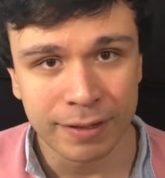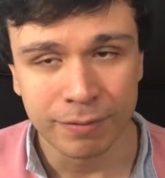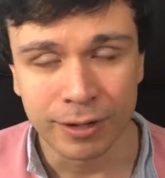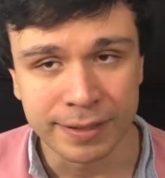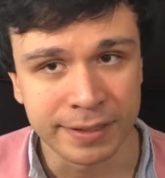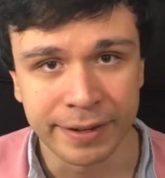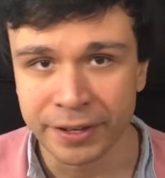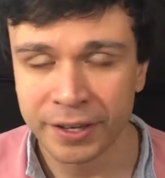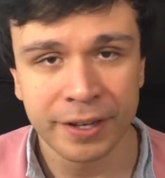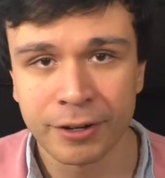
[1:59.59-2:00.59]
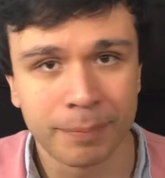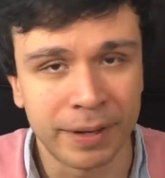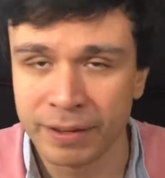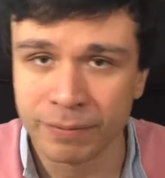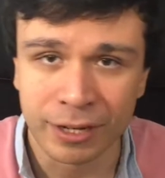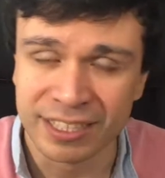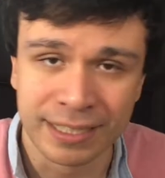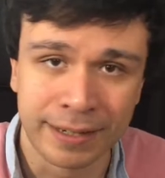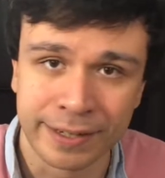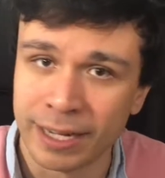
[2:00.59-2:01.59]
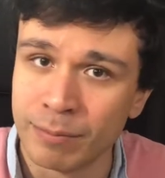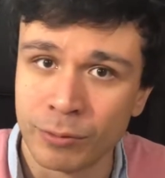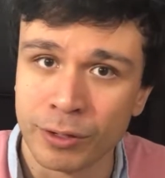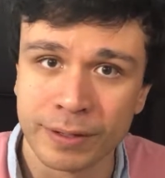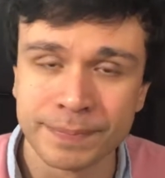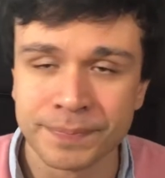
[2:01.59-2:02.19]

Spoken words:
for a dinner here or paying for a dinner in Hamburg.